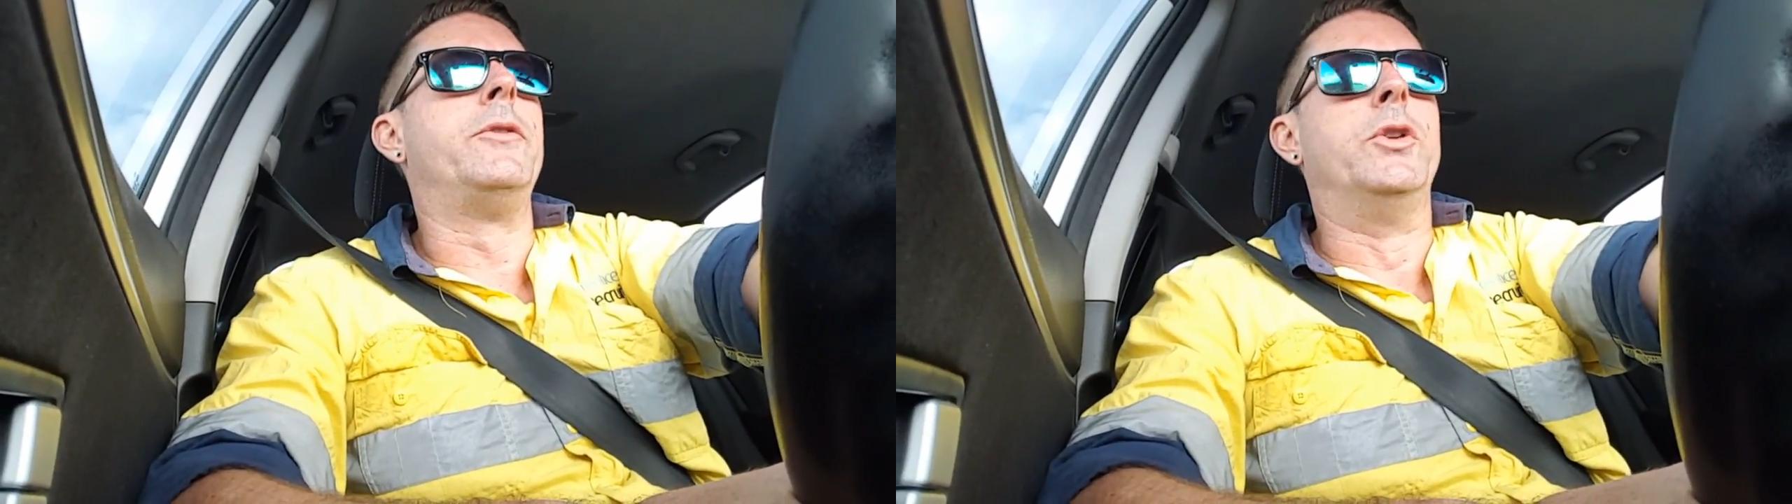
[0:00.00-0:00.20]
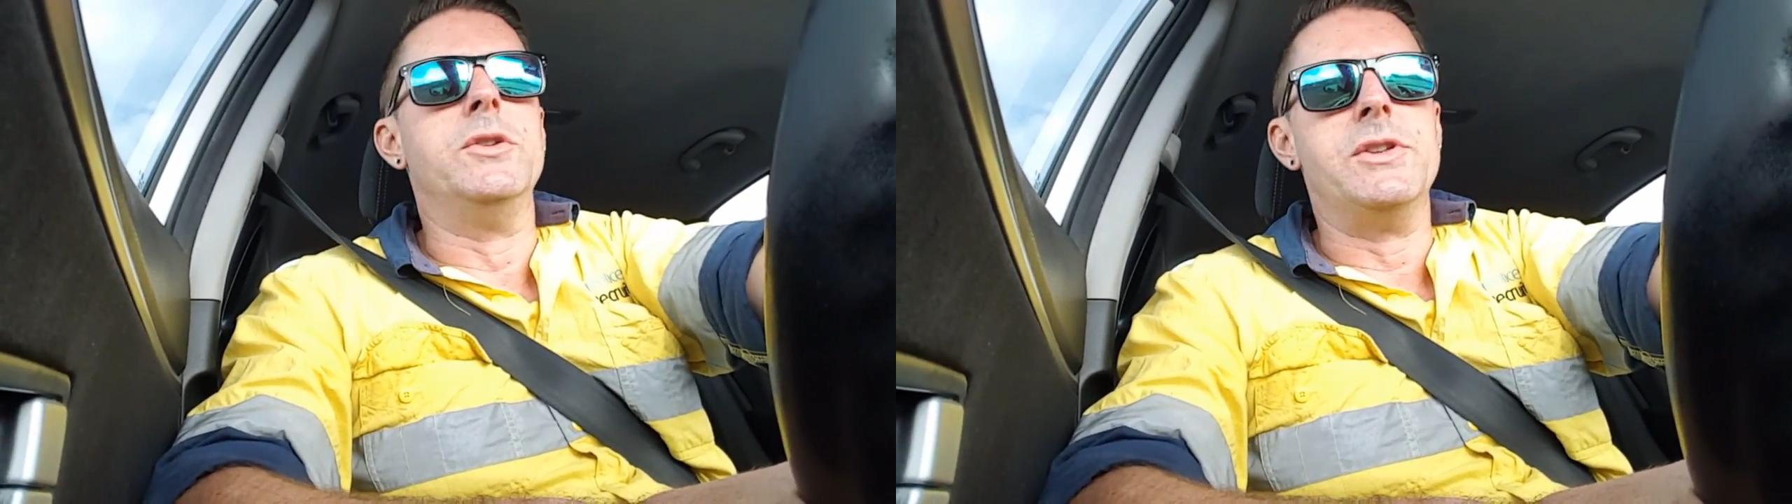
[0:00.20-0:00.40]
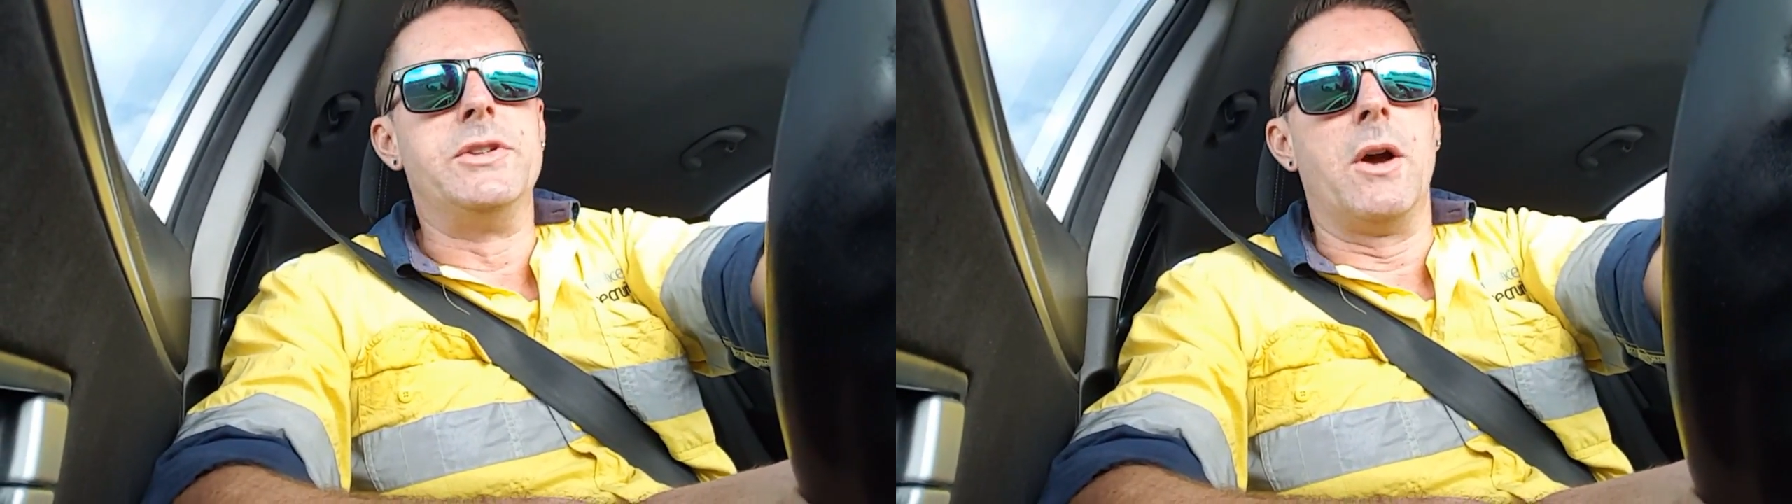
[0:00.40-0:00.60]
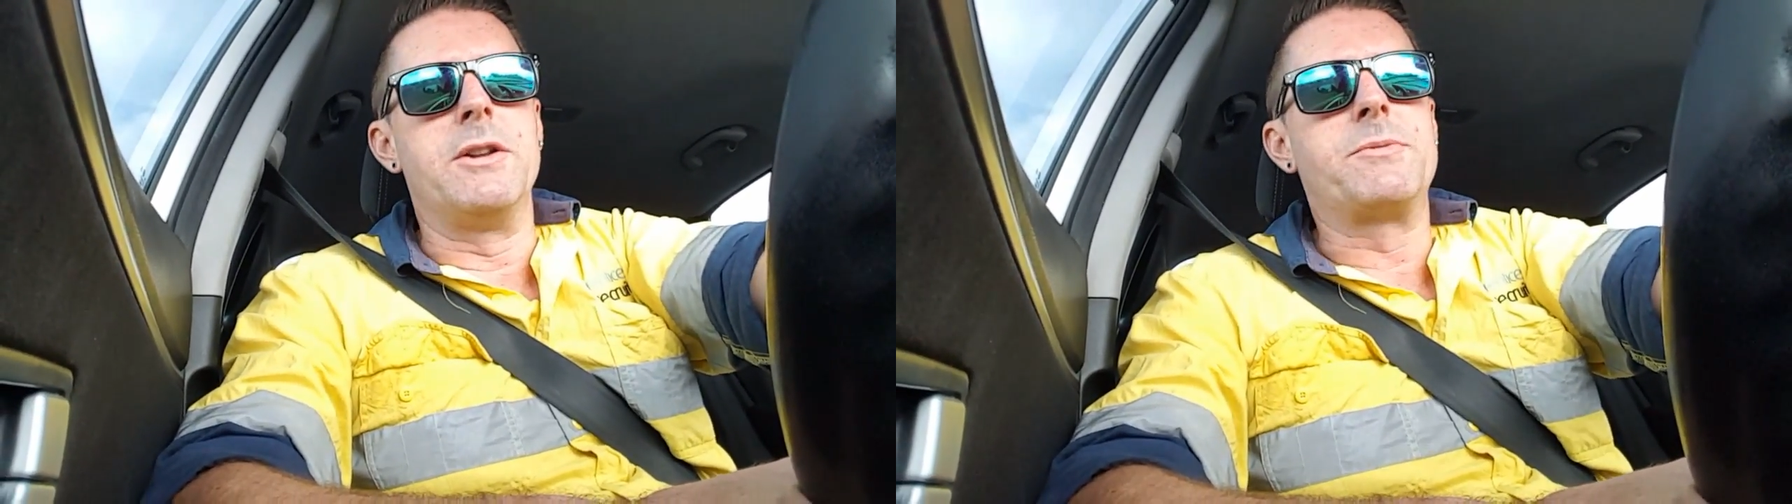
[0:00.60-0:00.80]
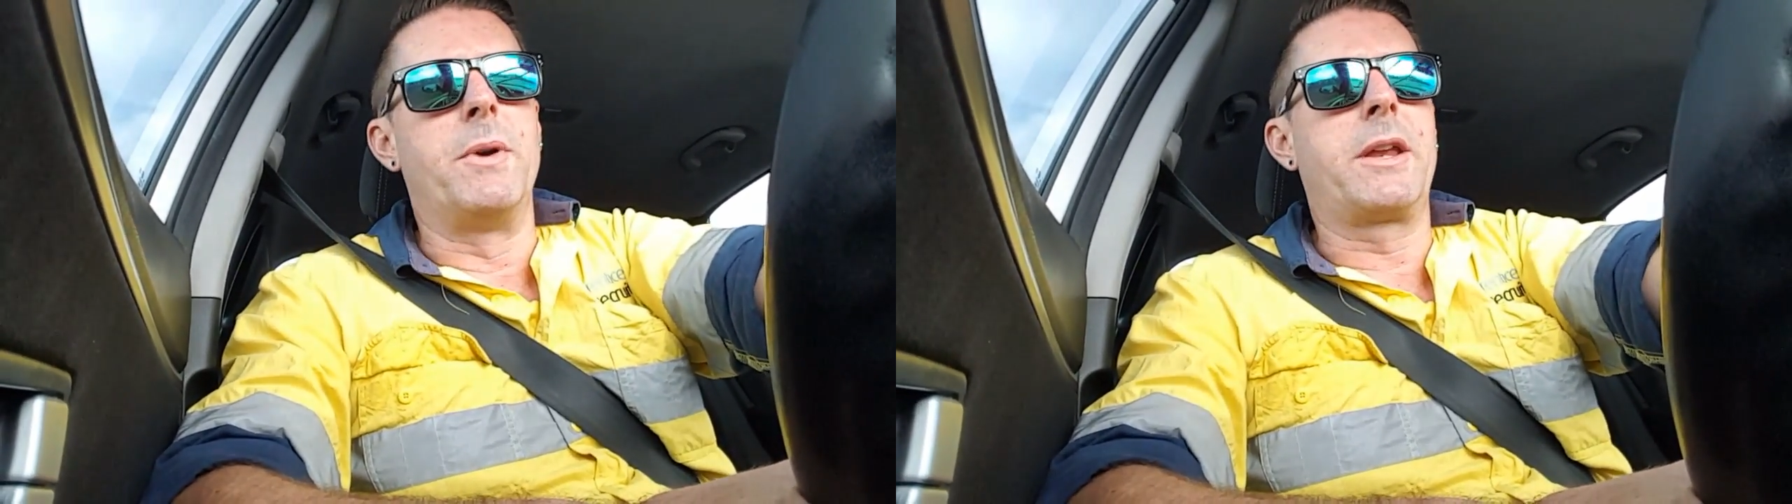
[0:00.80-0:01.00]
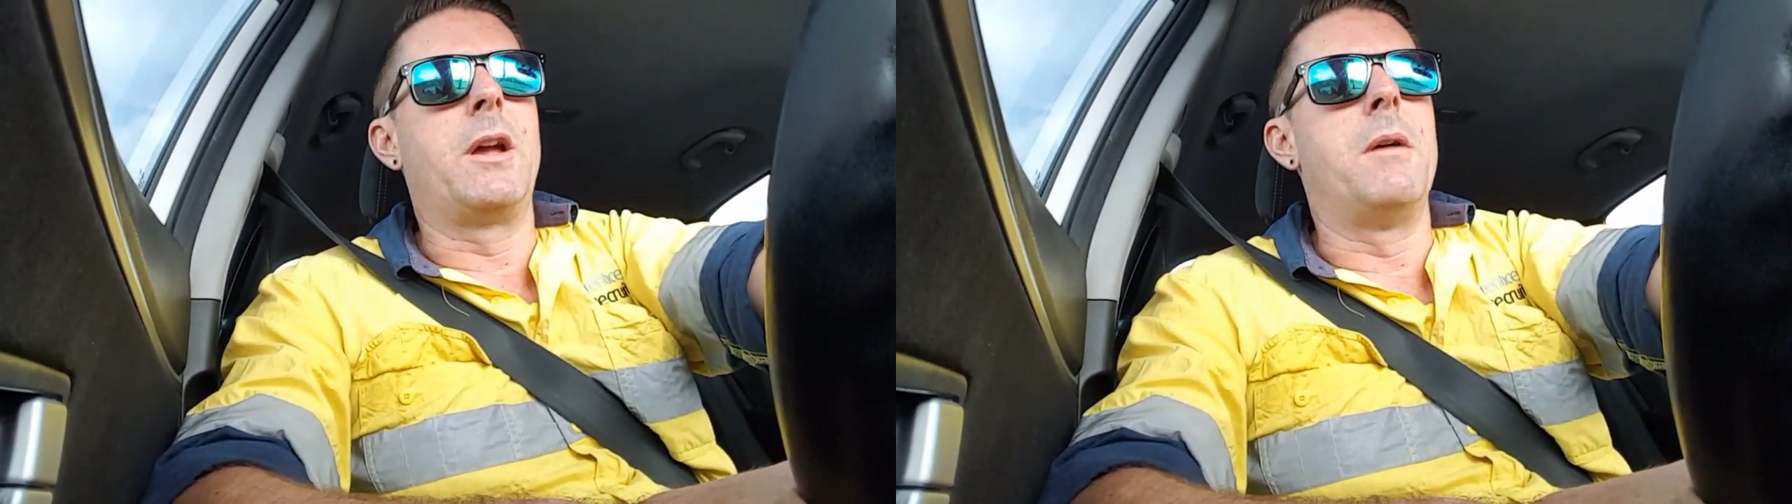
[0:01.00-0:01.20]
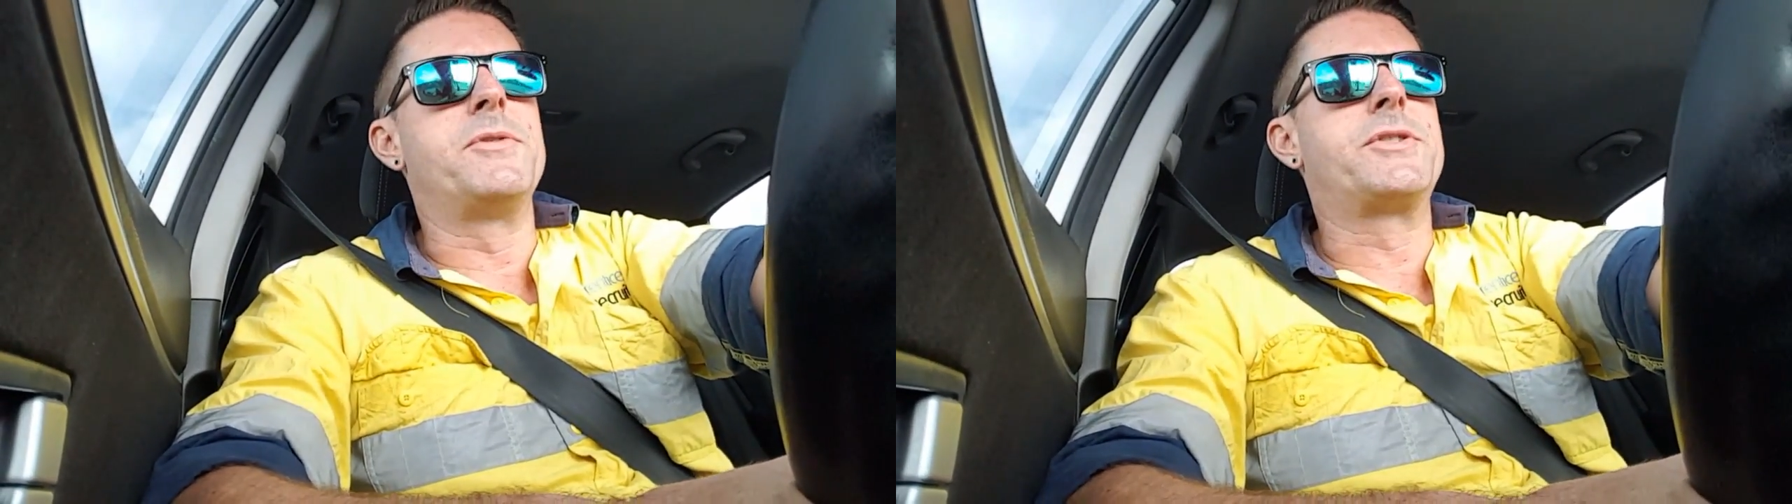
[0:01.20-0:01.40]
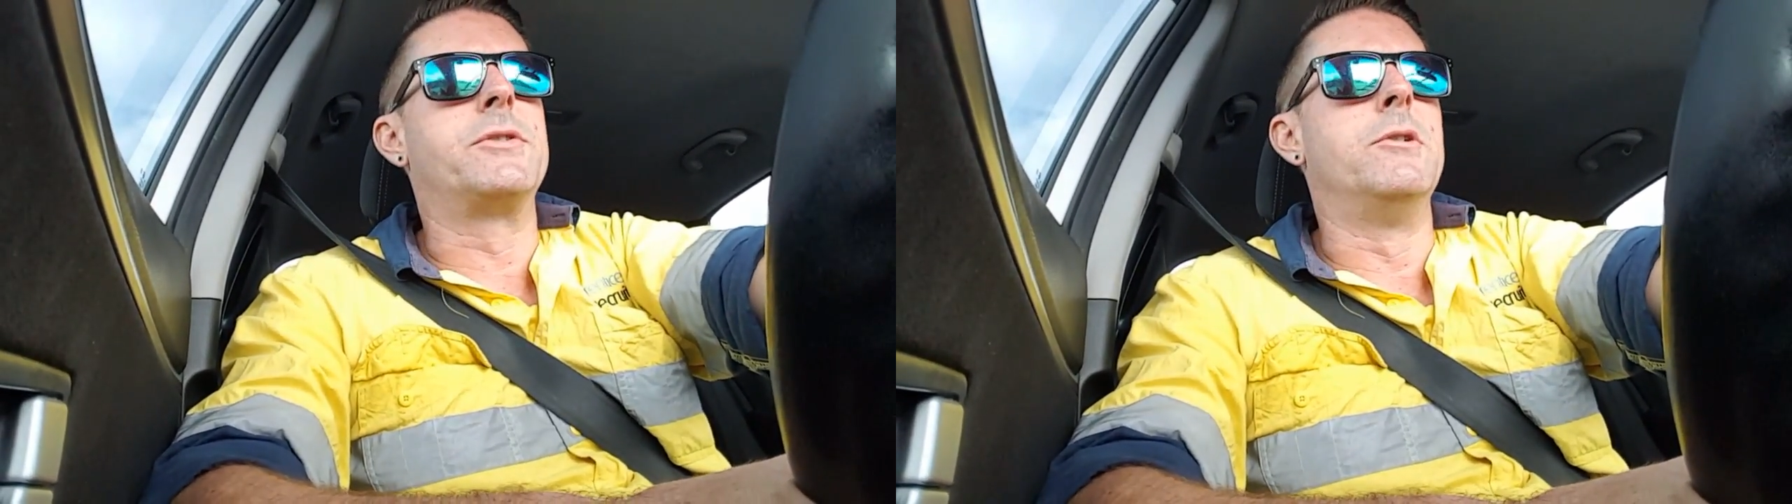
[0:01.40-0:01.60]
do's and don'ts when it
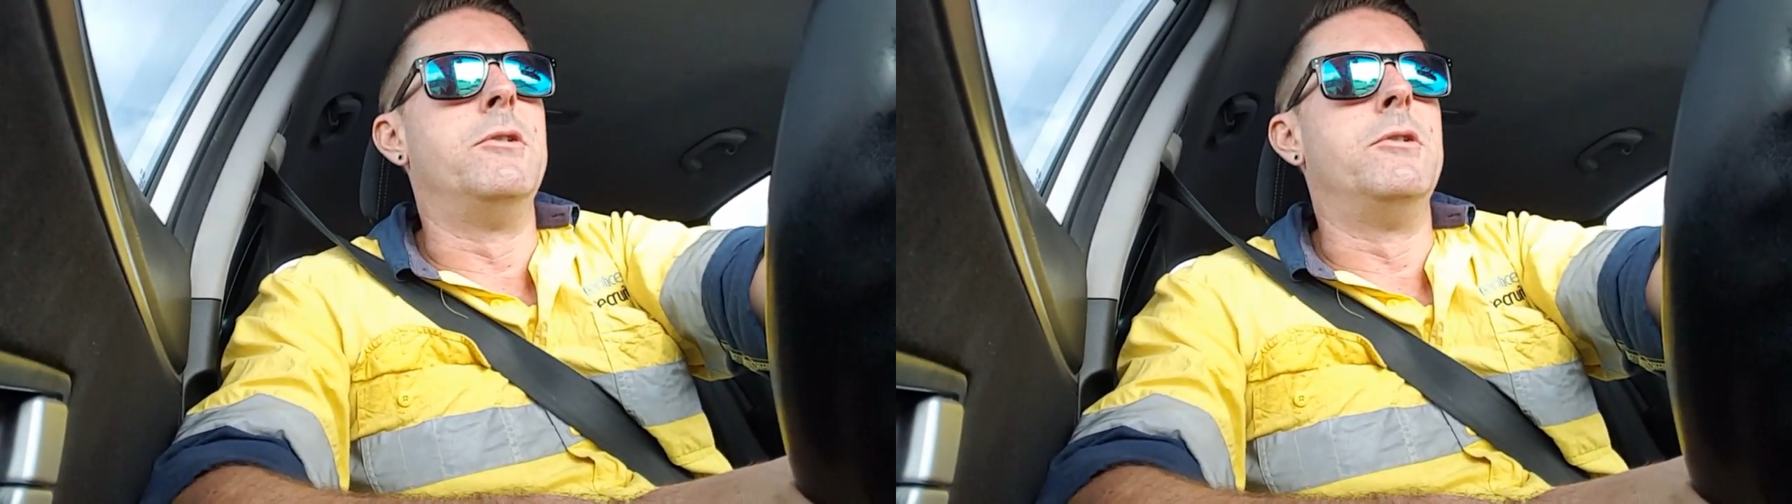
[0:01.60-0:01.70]
comes to